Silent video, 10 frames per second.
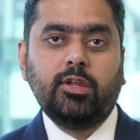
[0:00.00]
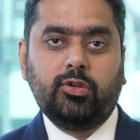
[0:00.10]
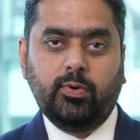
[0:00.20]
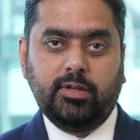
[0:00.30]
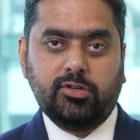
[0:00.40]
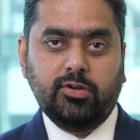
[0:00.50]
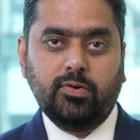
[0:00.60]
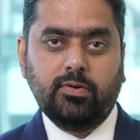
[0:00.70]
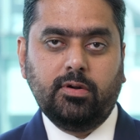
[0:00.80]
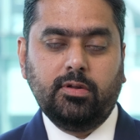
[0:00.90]
to
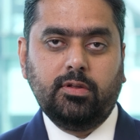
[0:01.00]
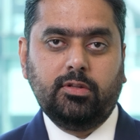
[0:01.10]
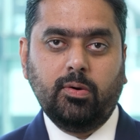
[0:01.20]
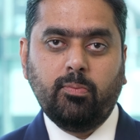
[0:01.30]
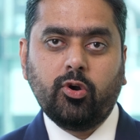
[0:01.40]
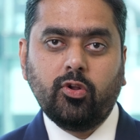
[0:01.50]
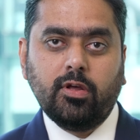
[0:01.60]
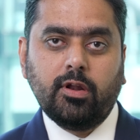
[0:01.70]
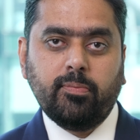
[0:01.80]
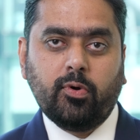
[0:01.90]
ensure the
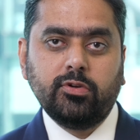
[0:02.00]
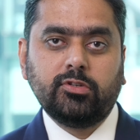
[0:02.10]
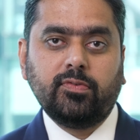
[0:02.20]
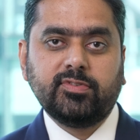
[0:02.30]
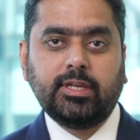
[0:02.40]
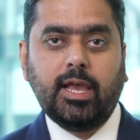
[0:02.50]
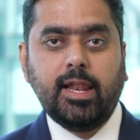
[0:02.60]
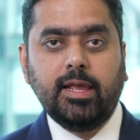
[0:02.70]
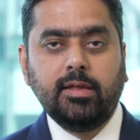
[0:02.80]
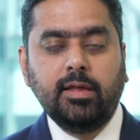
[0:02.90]
modular approach of
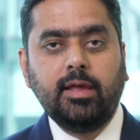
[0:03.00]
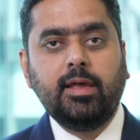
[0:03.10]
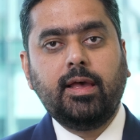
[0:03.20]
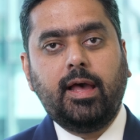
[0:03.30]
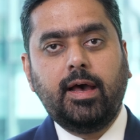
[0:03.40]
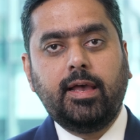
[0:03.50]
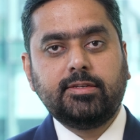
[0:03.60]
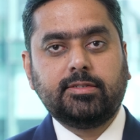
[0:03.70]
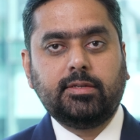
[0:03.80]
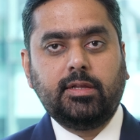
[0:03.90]
scaling
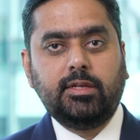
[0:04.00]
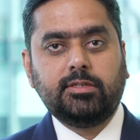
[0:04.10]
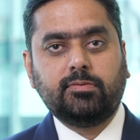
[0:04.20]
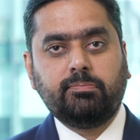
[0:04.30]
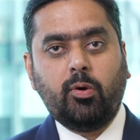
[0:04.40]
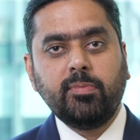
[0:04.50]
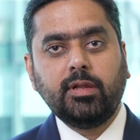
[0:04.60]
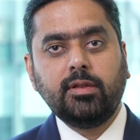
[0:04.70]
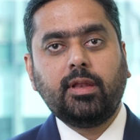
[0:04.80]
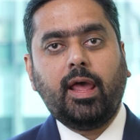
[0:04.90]
is
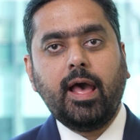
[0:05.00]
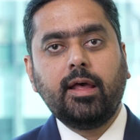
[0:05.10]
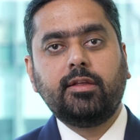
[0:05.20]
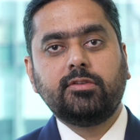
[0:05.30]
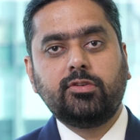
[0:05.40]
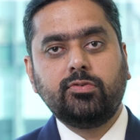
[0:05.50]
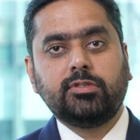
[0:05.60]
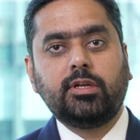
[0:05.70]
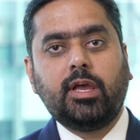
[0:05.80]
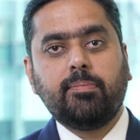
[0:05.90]
prominent and is used
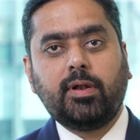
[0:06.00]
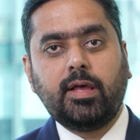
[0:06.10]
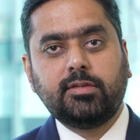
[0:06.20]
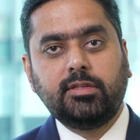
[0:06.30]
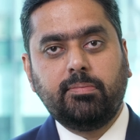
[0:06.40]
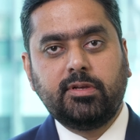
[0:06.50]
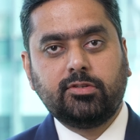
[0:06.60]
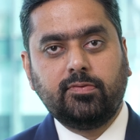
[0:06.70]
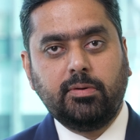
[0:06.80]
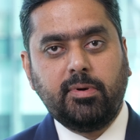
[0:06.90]
and capitalized in the best
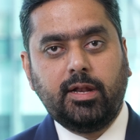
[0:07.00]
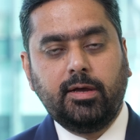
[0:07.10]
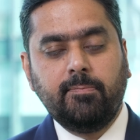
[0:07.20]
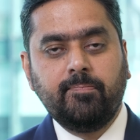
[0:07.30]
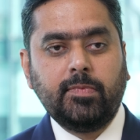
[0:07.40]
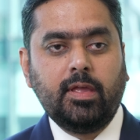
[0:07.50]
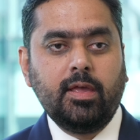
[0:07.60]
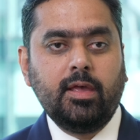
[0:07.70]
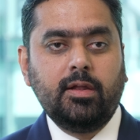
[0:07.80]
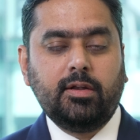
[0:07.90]
of the manner.
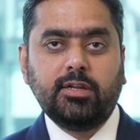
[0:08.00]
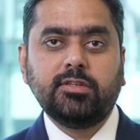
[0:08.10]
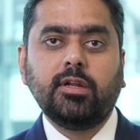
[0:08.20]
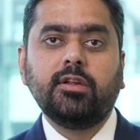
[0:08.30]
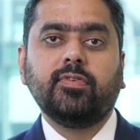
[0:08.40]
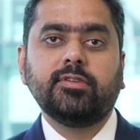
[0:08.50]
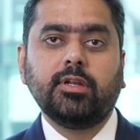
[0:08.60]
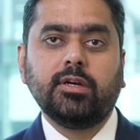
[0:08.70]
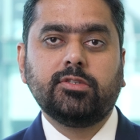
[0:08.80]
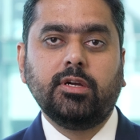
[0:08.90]
Traditional
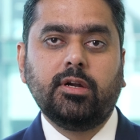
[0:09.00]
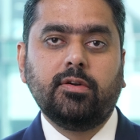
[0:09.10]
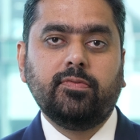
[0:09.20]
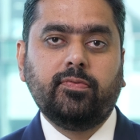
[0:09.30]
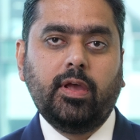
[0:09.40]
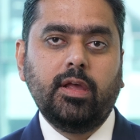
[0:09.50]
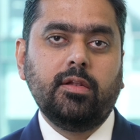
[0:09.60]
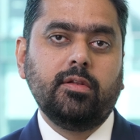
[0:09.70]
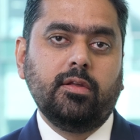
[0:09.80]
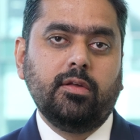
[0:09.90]
infrastructure
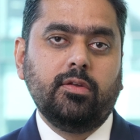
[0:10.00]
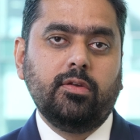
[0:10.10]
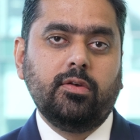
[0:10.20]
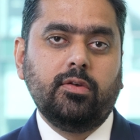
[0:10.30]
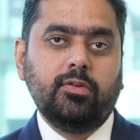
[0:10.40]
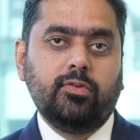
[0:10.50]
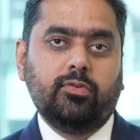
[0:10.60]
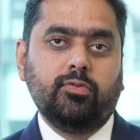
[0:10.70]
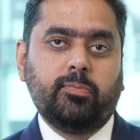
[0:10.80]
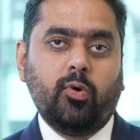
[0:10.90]
failed
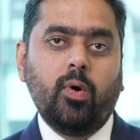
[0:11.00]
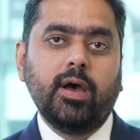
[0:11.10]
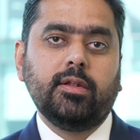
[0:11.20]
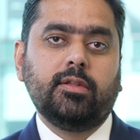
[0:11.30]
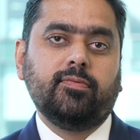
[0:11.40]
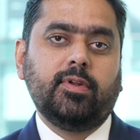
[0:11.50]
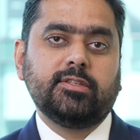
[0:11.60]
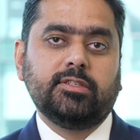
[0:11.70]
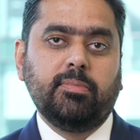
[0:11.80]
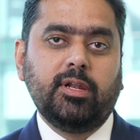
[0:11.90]
to provide the
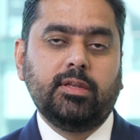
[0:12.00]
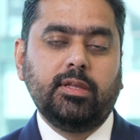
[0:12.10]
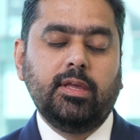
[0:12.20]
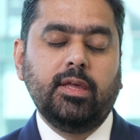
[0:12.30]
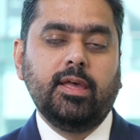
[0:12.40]
flexibility